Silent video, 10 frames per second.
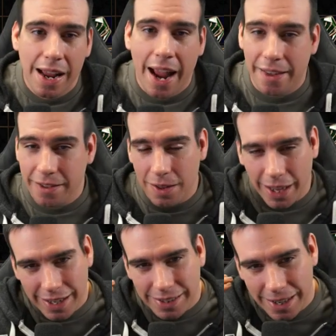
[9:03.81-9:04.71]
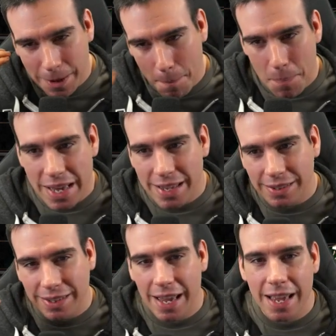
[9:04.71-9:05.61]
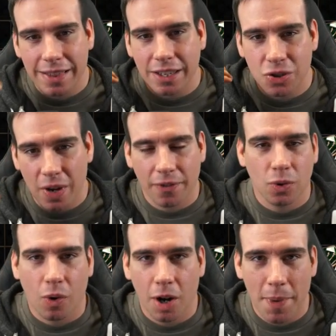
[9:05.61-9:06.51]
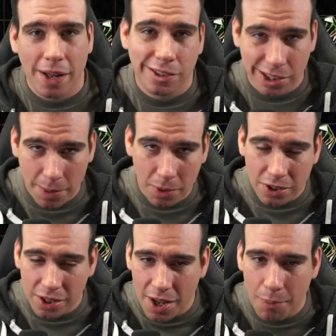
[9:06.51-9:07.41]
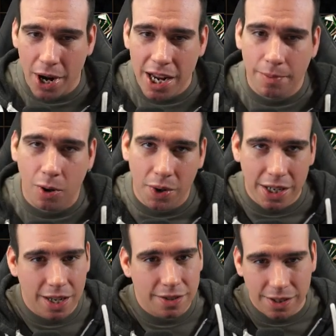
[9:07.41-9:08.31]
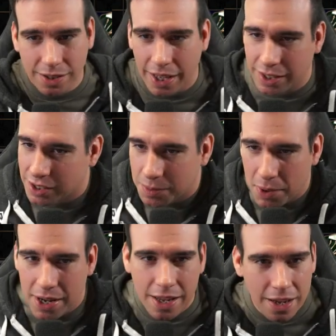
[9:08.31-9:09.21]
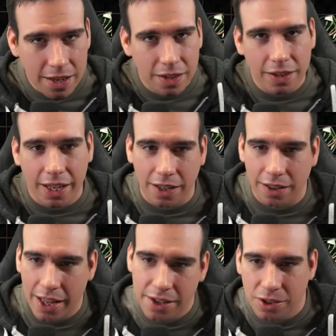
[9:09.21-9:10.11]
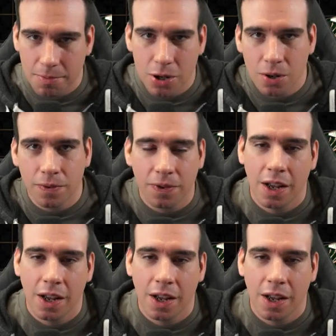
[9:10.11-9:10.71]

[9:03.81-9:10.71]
And like I said, the biggest hit that you have to worry about, similar to the Unbreakable when he does his like spinny like laser move,